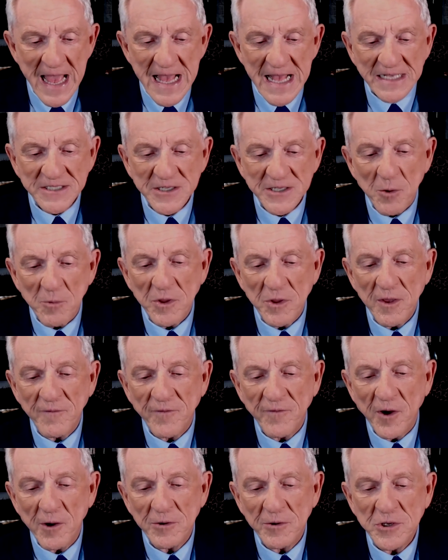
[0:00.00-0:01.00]
So you've
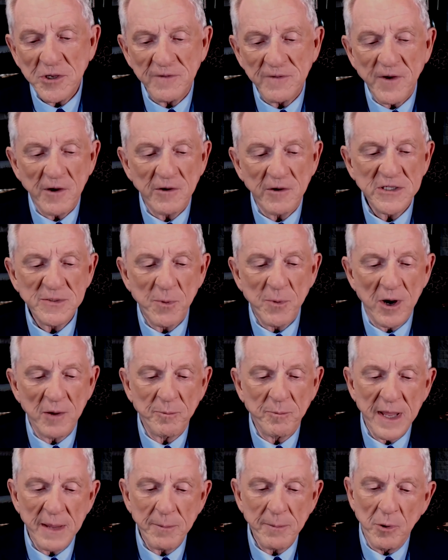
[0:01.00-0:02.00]
heard two very
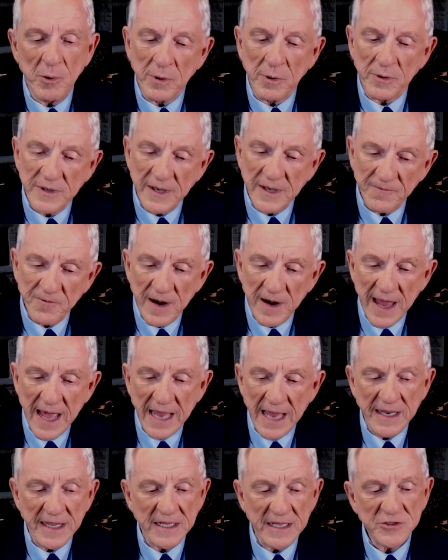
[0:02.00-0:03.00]
smart people with different
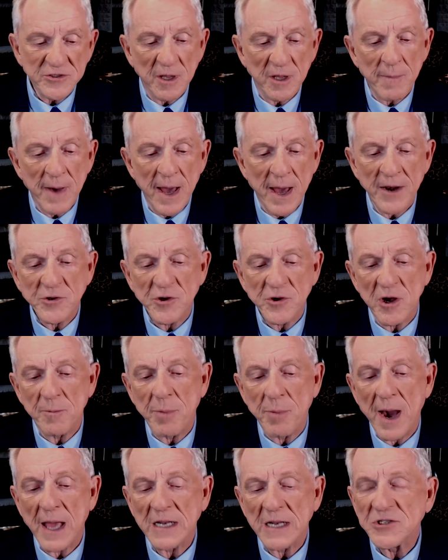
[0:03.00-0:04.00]
ideas on monetary
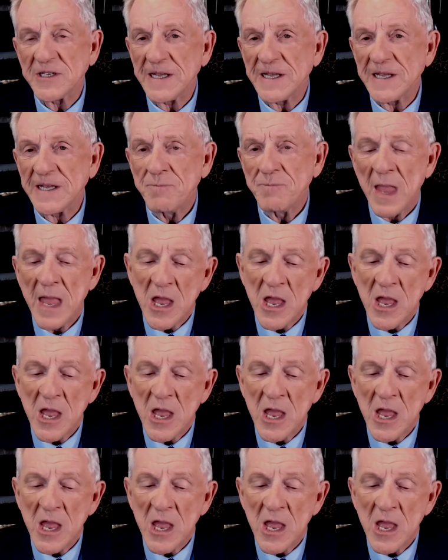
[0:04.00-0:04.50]
policy.